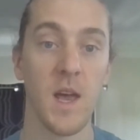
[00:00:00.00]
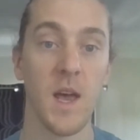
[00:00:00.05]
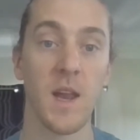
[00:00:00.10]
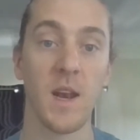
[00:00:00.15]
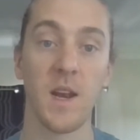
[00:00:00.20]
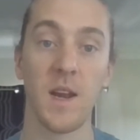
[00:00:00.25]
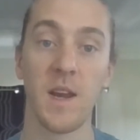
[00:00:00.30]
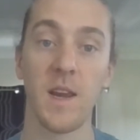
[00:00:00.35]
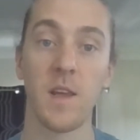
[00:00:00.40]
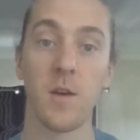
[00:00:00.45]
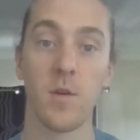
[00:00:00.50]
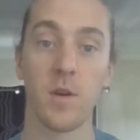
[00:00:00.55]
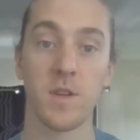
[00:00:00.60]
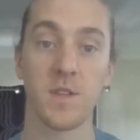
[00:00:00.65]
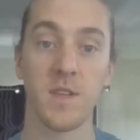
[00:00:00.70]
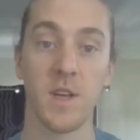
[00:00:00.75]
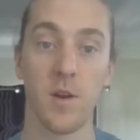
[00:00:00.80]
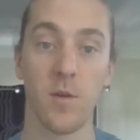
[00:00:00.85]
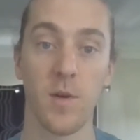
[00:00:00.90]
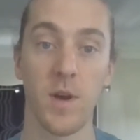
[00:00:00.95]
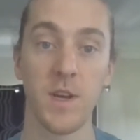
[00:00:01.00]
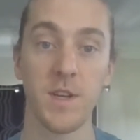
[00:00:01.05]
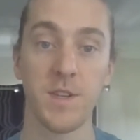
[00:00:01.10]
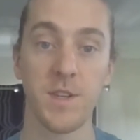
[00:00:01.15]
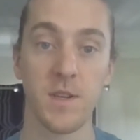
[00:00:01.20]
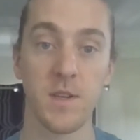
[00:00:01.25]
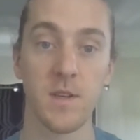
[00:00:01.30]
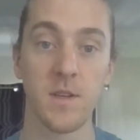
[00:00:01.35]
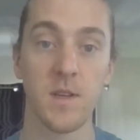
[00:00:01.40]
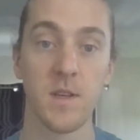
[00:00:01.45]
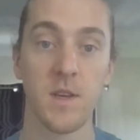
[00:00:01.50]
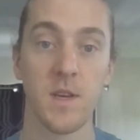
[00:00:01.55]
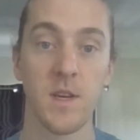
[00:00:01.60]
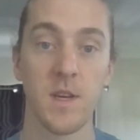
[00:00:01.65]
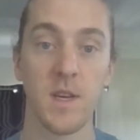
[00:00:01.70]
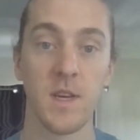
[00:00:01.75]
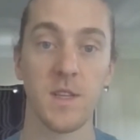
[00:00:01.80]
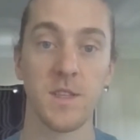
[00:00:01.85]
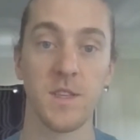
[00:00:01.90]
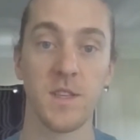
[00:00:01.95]
and linear acceleration
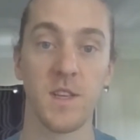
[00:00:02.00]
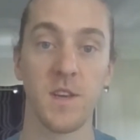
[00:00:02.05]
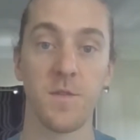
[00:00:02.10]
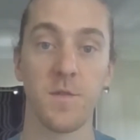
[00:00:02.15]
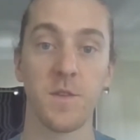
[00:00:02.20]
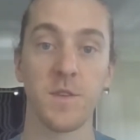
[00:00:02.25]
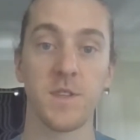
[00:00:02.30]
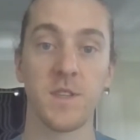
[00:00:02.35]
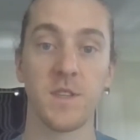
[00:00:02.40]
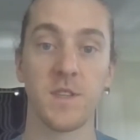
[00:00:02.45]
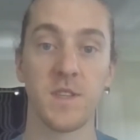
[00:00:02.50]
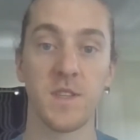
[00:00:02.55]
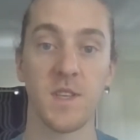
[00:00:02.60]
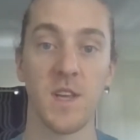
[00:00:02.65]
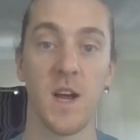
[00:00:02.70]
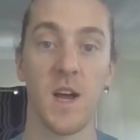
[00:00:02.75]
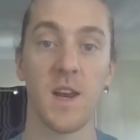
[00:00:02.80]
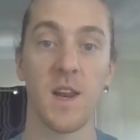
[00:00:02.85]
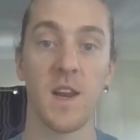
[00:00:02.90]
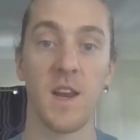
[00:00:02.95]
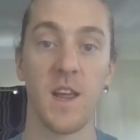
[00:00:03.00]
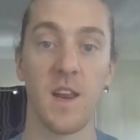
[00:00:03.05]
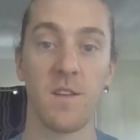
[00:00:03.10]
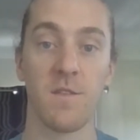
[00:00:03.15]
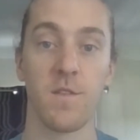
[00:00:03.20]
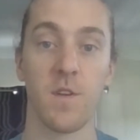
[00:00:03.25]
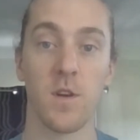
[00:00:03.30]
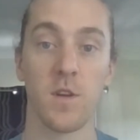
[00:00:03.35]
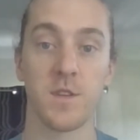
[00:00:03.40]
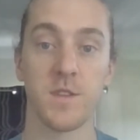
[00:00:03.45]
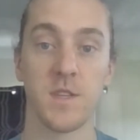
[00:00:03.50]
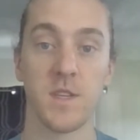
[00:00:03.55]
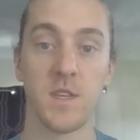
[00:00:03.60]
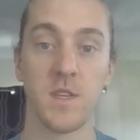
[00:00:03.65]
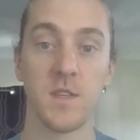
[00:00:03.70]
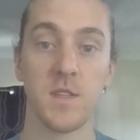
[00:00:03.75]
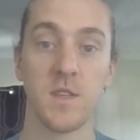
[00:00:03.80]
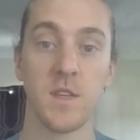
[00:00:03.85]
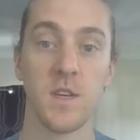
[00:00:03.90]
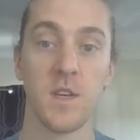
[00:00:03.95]
is the difference in start and end
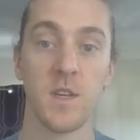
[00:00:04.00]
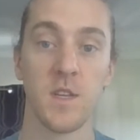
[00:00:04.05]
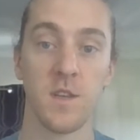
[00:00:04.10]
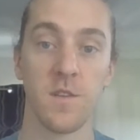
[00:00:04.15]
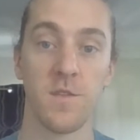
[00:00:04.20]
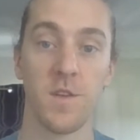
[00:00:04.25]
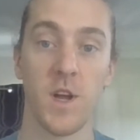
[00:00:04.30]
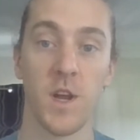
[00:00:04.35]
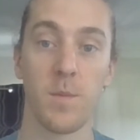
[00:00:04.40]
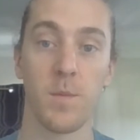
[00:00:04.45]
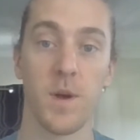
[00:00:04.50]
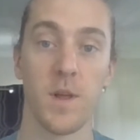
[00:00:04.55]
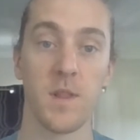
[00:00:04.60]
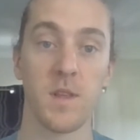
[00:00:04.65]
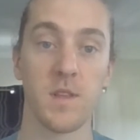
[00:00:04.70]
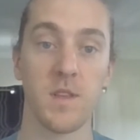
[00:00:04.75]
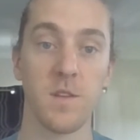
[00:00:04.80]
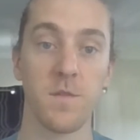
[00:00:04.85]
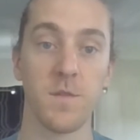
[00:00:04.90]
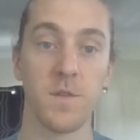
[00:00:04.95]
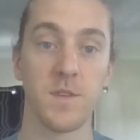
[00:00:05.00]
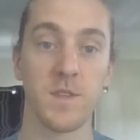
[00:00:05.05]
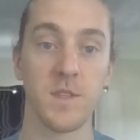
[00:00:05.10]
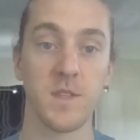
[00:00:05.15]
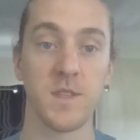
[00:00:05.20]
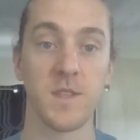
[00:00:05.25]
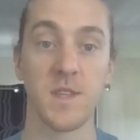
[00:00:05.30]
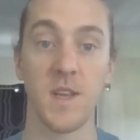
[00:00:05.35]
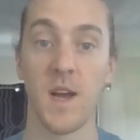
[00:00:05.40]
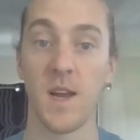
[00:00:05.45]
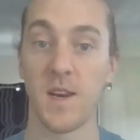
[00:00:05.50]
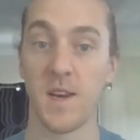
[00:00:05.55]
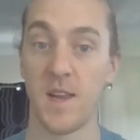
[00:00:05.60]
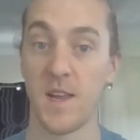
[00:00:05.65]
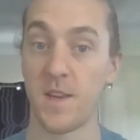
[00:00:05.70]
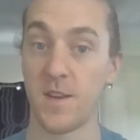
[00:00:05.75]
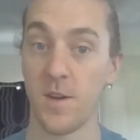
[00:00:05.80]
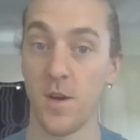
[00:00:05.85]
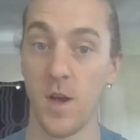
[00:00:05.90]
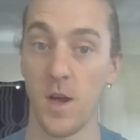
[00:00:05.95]
velocities divided by the difference in start and
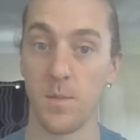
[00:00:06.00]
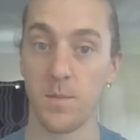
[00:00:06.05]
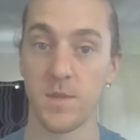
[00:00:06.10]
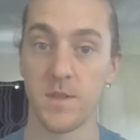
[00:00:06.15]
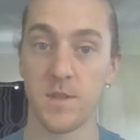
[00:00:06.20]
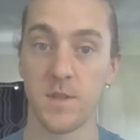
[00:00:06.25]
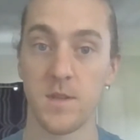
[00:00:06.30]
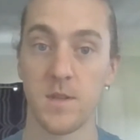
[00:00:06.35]
end times.